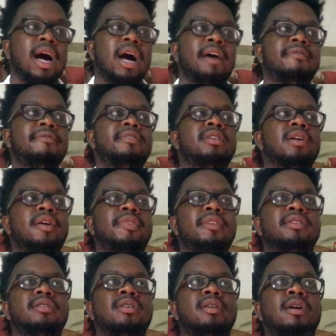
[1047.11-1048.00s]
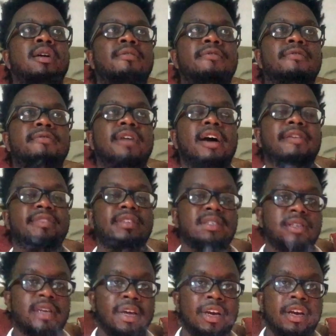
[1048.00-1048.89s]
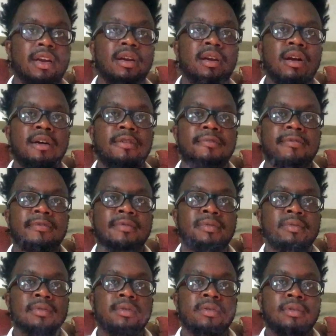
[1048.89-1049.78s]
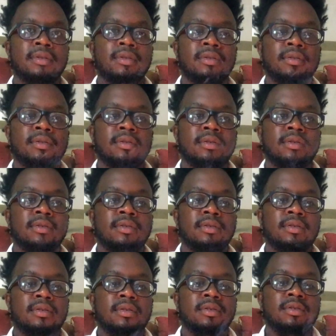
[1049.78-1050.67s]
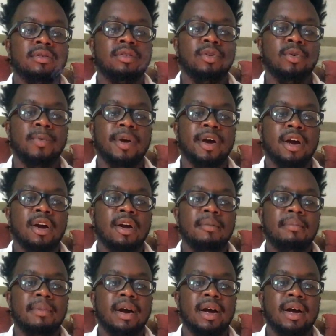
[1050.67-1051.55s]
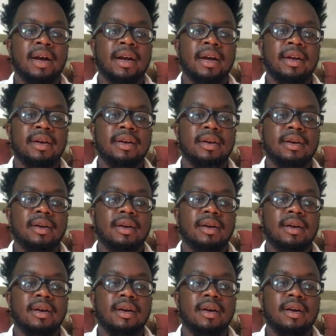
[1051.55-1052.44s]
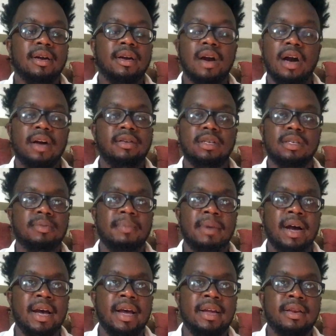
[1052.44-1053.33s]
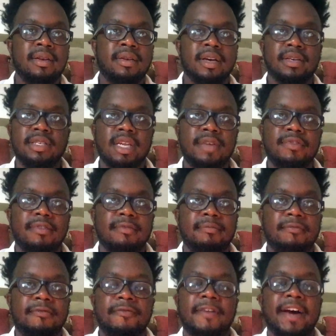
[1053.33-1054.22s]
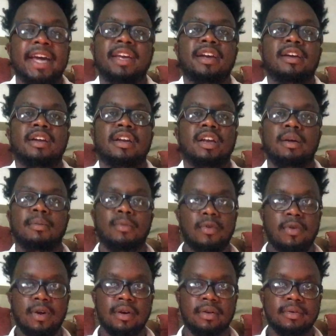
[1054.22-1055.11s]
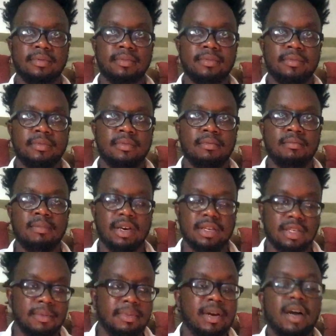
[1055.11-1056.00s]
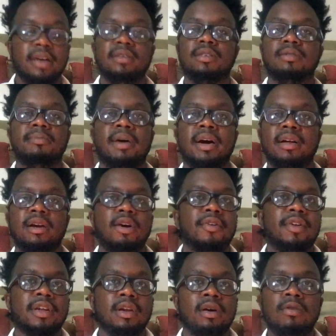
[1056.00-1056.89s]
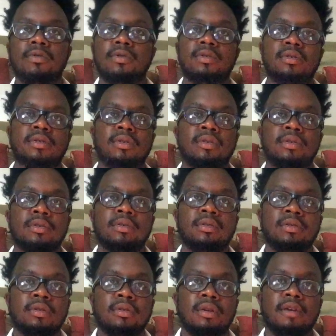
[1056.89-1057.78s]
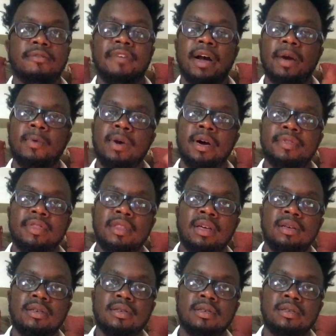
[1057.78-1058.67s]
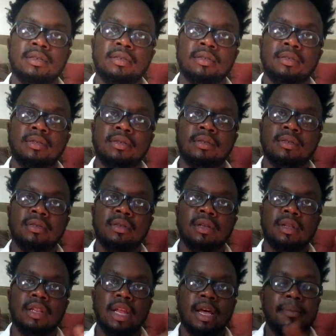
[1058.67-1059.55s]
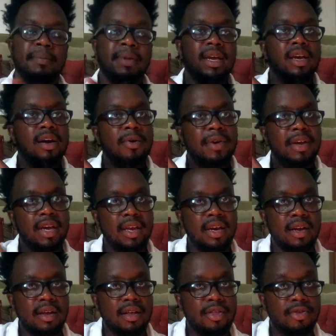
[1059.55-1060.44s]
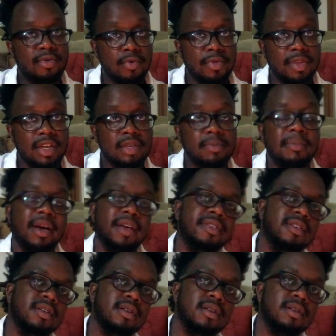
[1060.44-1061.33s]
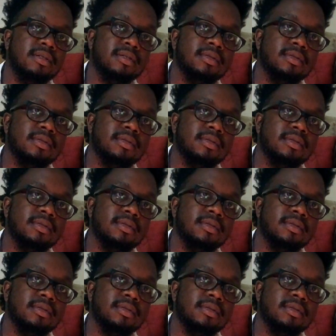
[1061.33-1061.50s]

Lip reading: I've done this enough, I've studied enough to where my conscious mind doesn't even fight it anymore. My subconscious mind already knows. If I want this, let me go get it through this method.